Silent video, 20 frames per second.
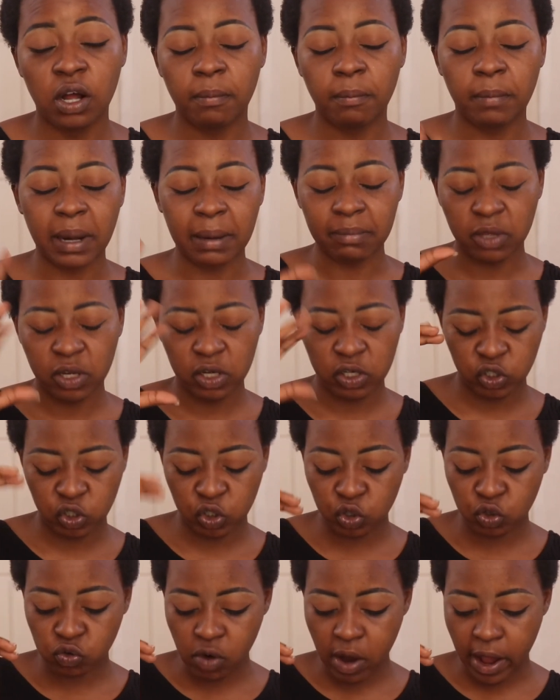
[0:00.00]
but I'm going to
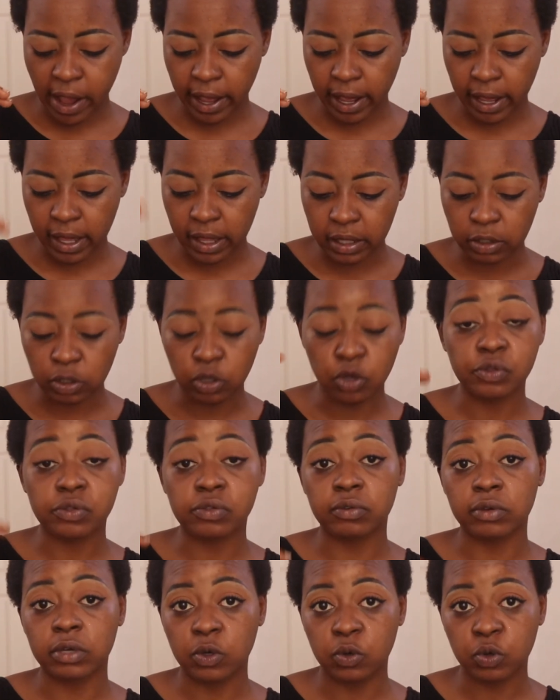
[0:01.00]
try and go
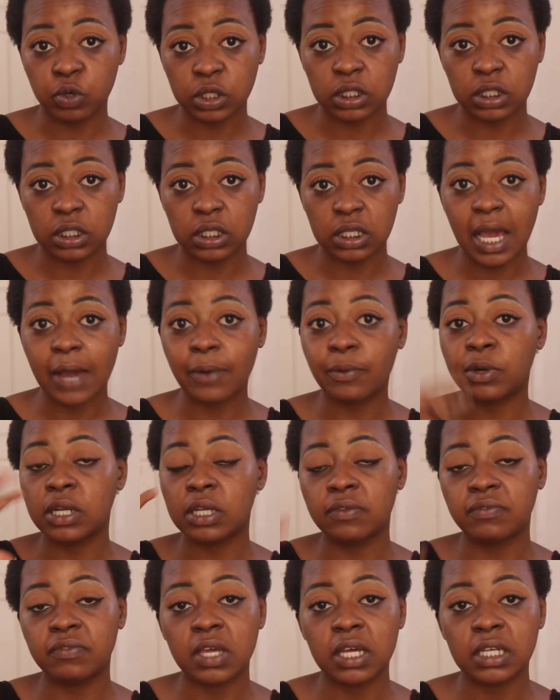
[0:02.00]
through it quickly. I want to
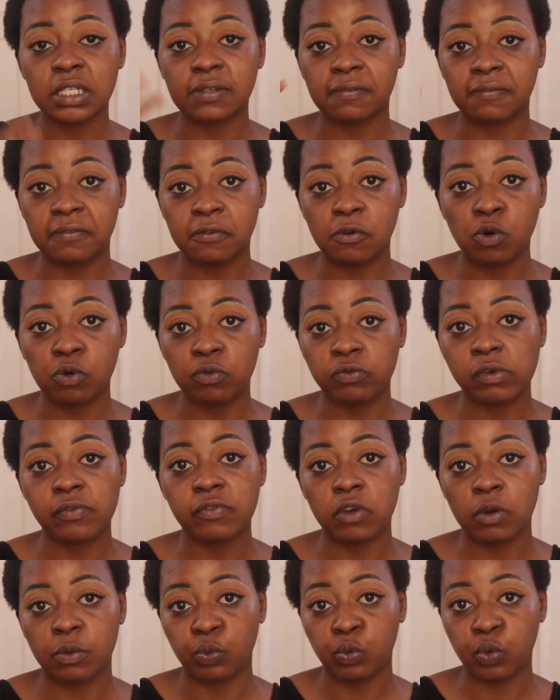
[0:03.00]
give you guys a full
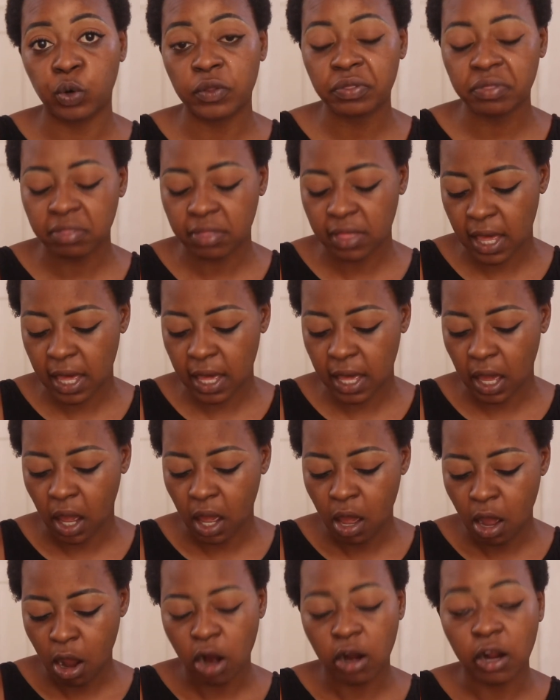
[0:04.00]
overview of what they
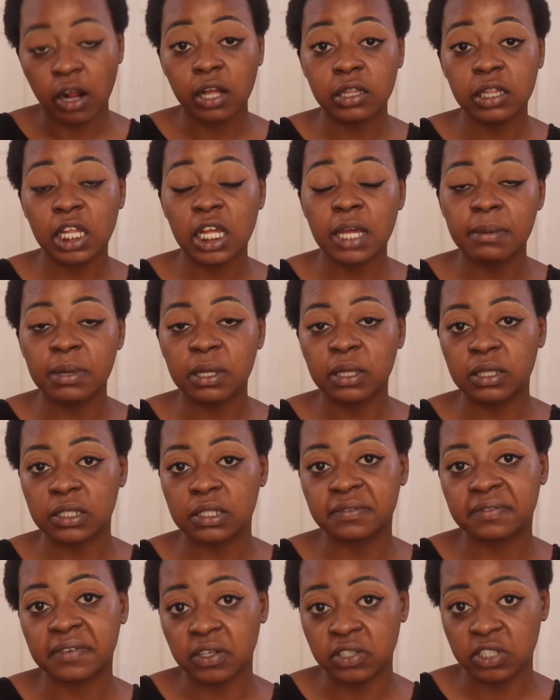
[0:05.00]
are claiming this
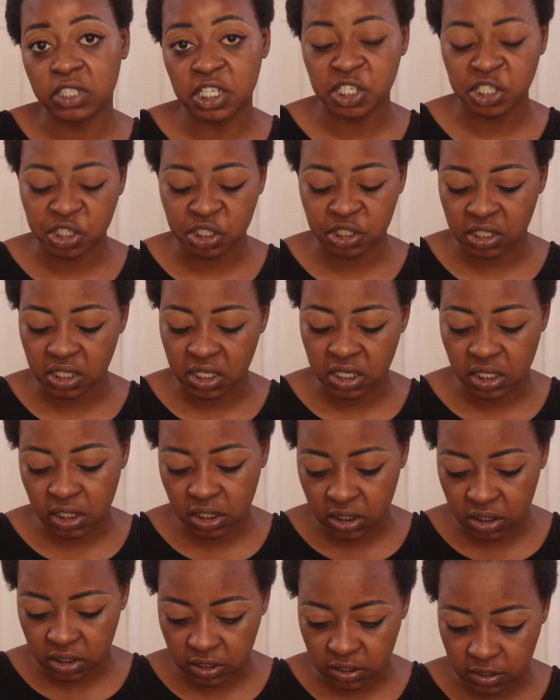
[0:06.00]
foundation
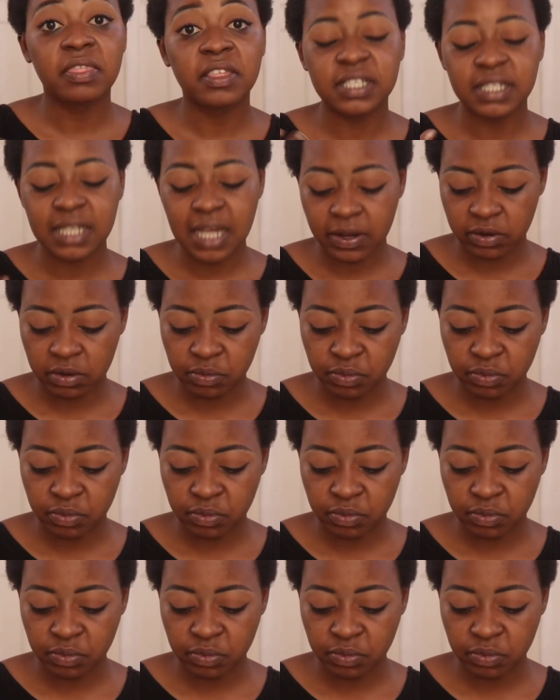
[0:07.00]
is. The Zaron